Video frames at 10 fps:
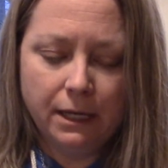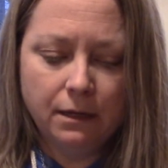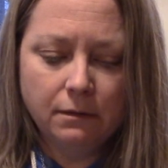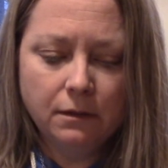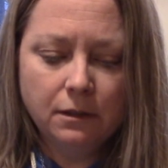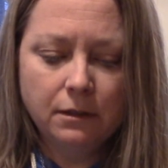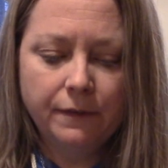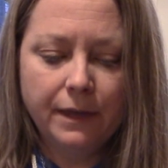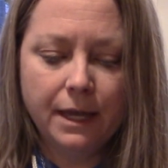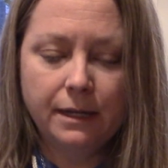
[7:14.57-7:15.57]
it,
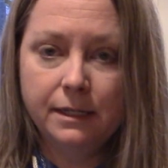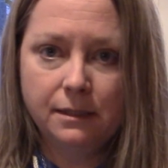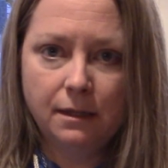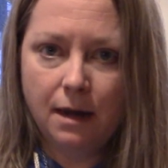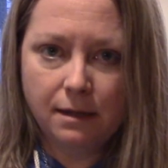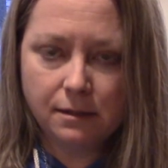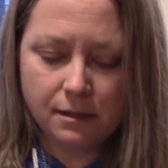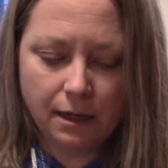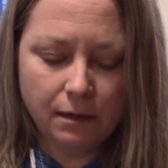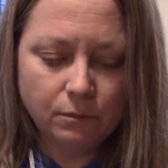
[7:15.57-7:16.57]
and he did not
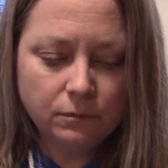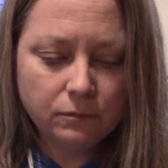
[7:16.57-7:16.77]
stop.